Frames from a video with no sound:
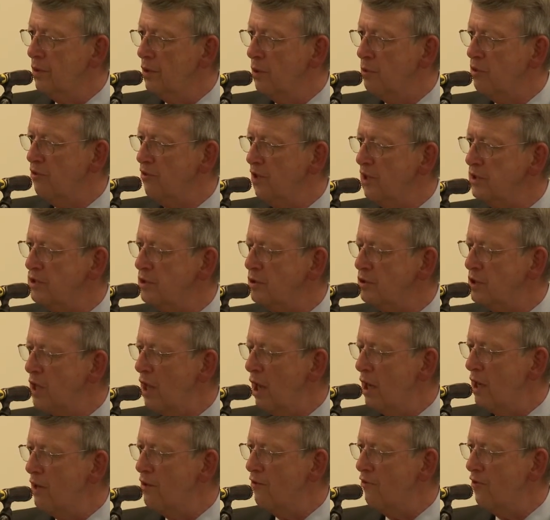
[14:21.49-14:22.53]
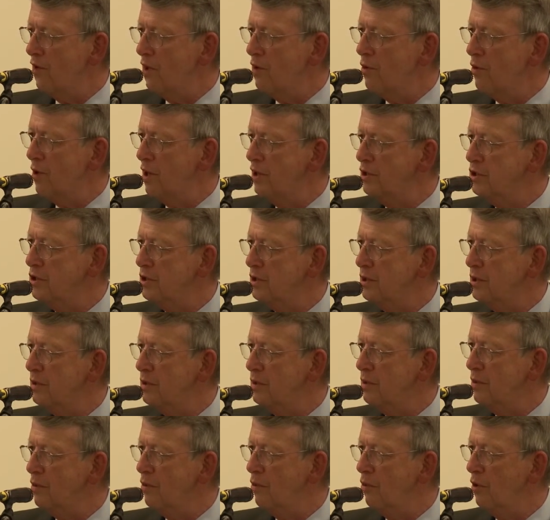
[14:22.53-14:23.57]
professionals call it a federation.
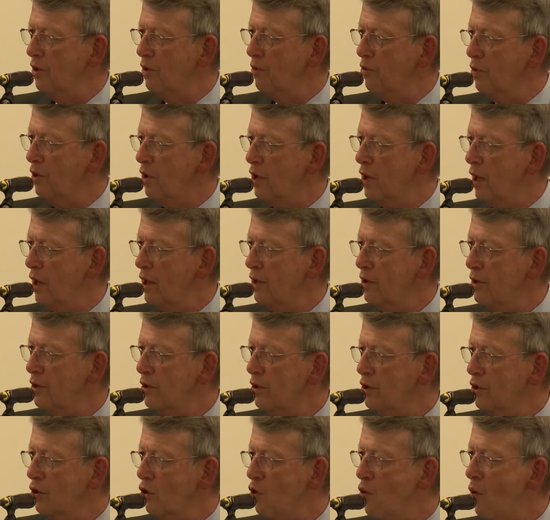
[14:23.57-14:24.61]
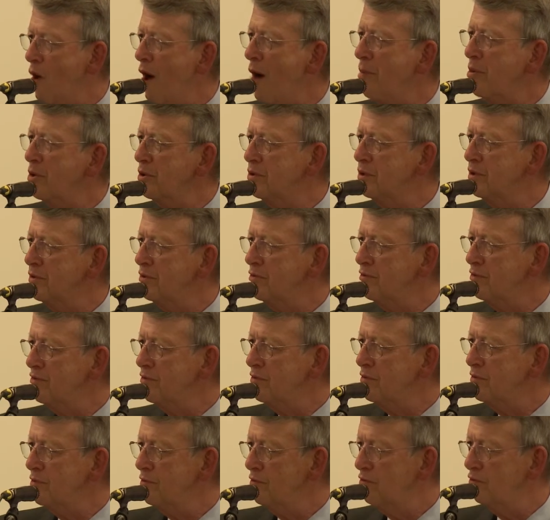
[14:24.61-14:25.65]
We call it a cooperative
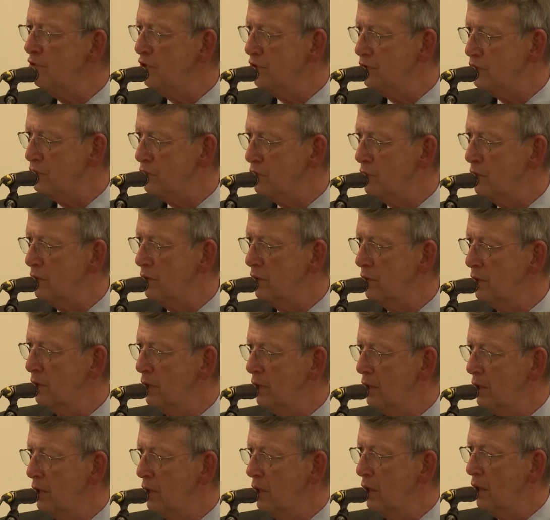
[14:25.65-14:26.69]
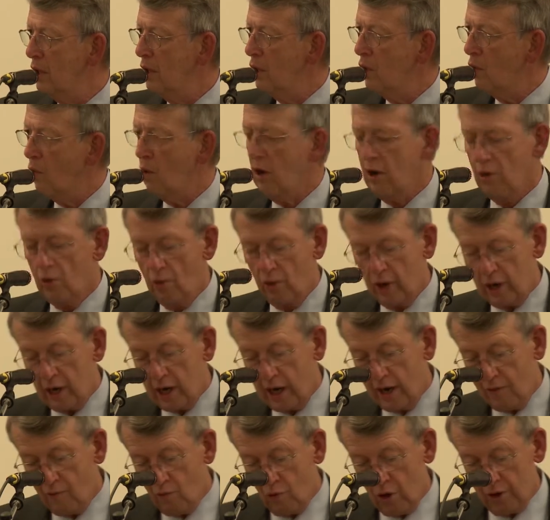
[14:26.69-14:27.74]
venture, where we're going to
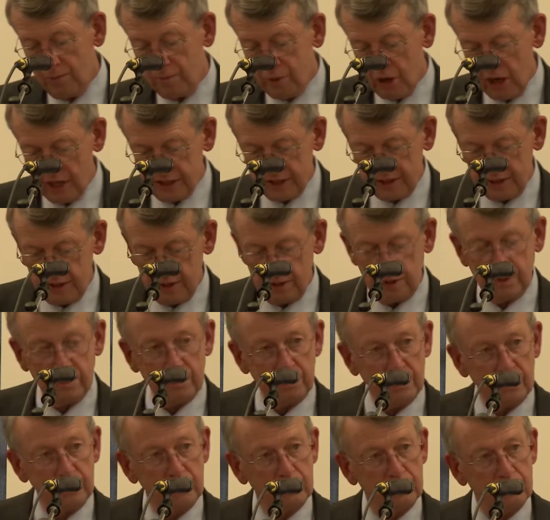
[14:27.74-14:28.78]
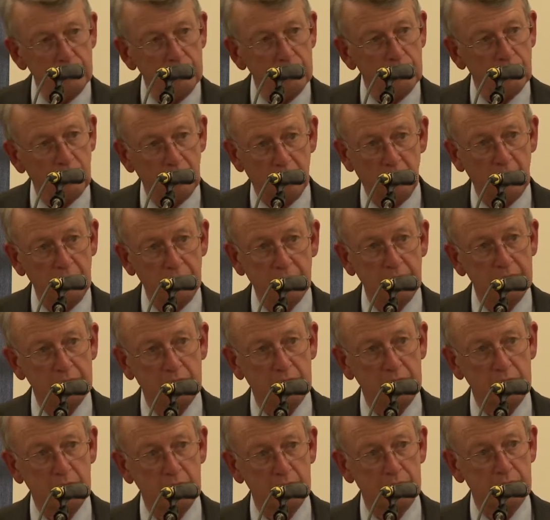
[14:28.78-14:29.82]
have one president for both
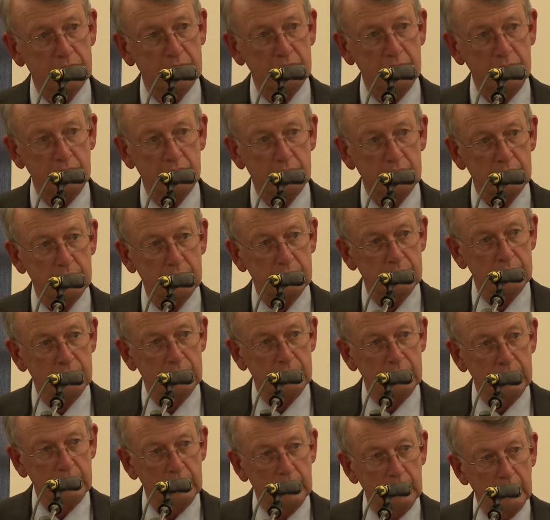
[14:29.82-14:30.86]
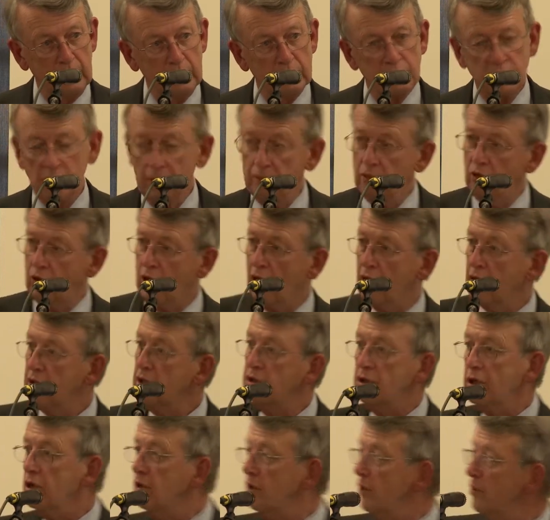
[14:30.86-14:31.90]
institutions. Some would argue
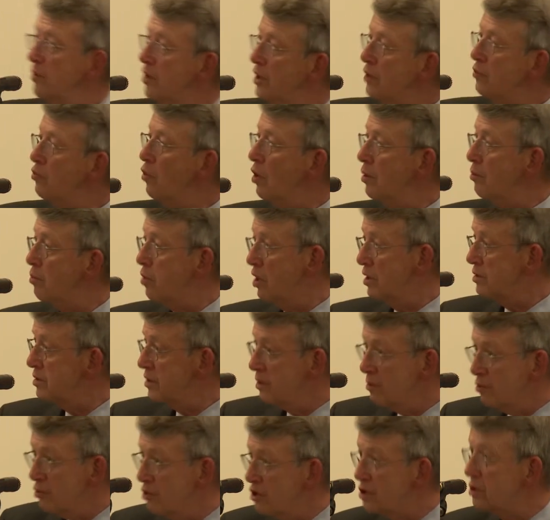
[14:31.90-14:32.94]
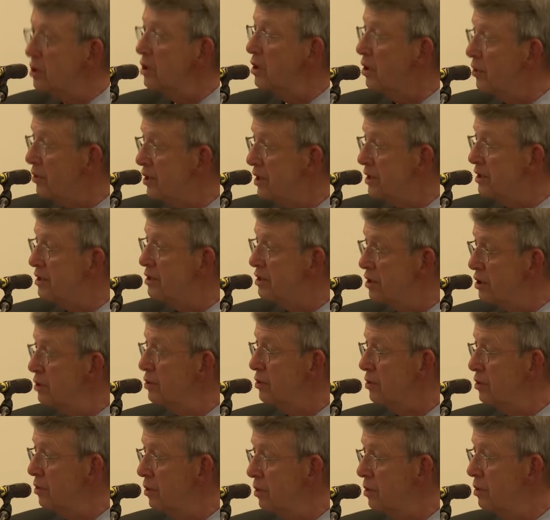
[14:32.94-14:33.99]
you don't even need one president. We sure don't need
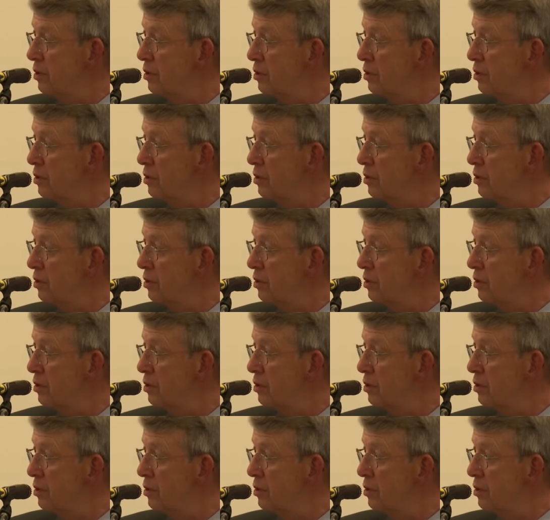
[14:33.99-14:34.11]
two.